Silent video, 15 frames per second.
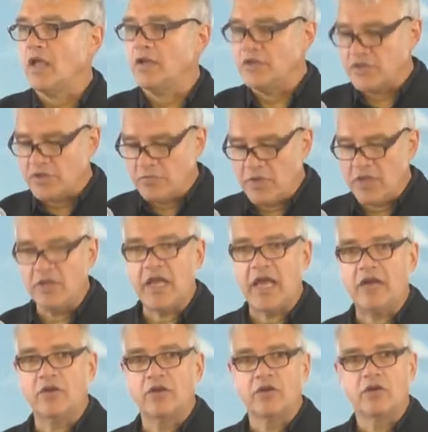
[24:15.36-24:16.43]
And does it mean
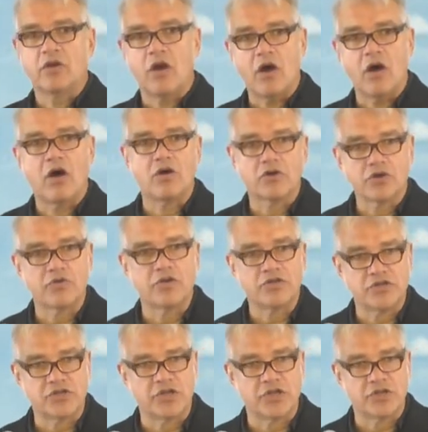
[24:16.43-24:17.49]
that all
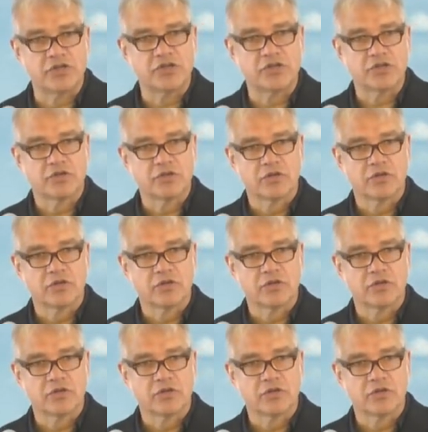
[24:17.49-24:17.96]
Christians